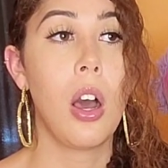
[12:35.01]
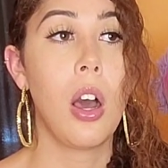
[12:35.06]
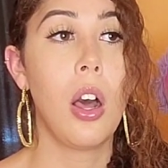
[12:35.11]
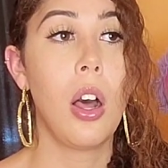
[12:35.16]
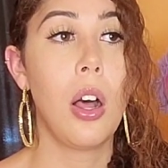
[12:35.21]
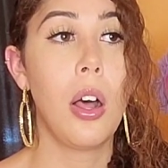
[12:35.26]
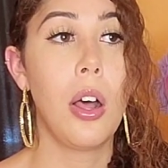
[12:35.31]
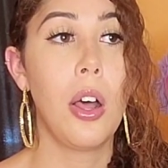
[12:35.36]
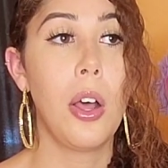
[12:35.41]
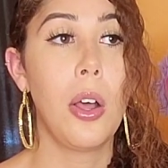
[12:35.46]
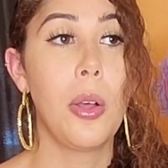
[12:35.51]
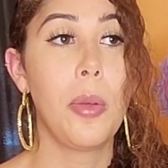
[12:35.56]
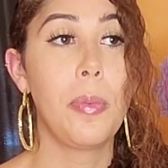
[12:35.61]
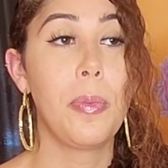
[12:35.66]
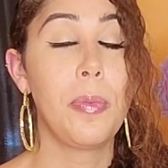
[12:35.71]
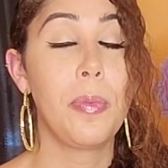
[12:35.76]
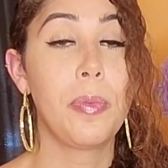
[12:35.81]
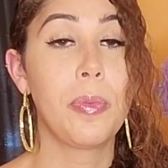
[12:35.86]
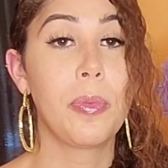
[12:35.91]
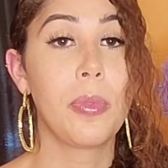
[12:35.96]

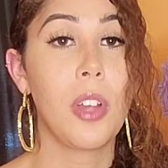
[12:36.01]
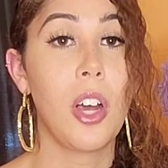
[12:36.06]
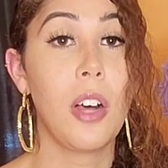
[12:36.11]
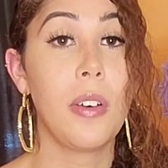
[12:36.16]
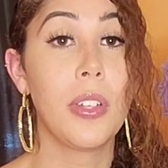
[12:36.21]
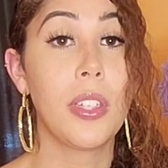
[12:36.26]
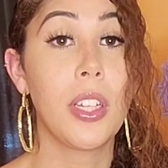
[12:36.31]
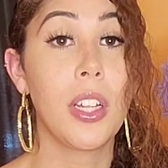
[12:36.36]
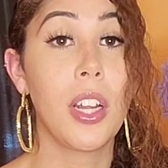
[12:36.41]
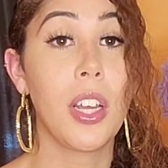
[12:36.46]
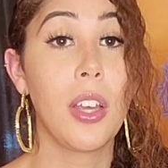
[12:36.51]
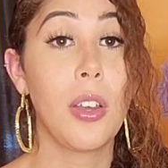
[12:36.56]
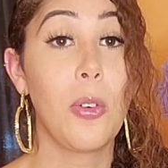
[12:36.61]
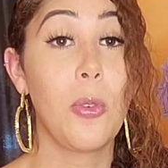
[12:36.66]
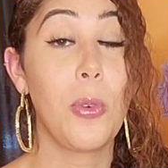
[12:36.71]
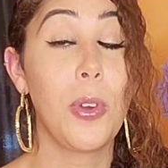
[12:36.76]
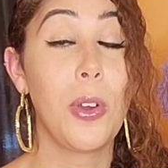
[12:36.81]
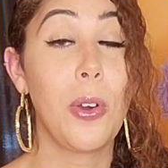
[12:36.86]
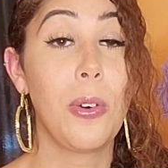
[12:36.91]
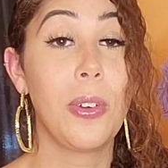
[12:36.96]
All of a
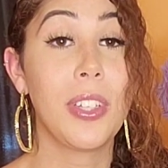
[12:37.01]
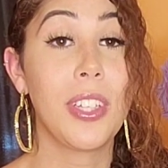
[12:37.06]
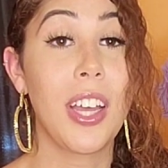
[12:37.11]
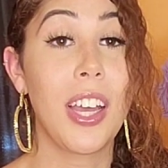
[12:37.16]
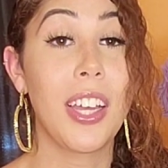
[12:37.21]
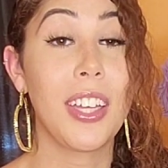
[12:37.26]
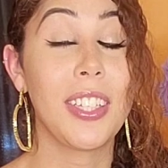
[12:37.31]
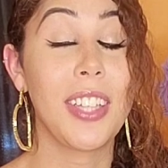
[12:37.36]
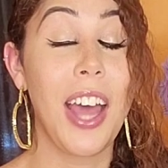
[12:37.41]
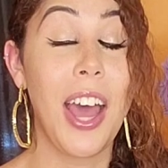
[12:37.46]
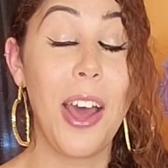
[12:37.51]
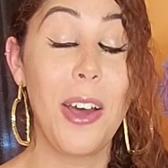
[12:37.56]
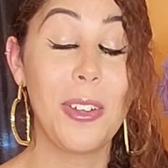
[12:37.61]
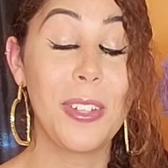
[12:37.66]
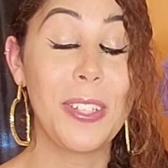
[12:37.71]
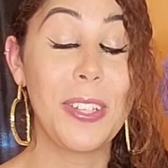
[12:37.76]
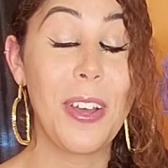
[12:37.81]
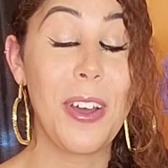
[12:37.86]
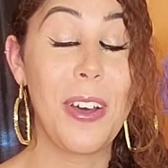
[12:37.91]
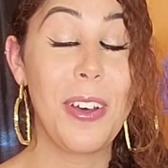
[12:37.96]
sudden we go inside his
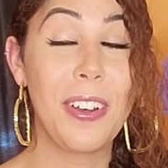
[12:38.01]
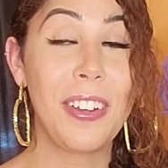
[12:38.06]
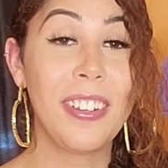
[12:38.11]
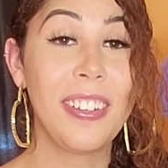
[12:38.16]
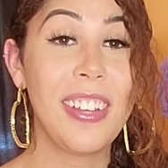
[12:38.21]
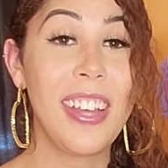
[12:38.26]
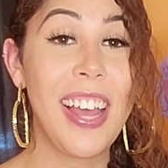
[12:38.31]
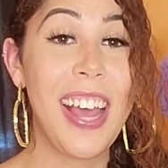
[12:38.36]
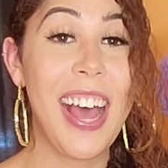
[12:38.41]
house, y'all.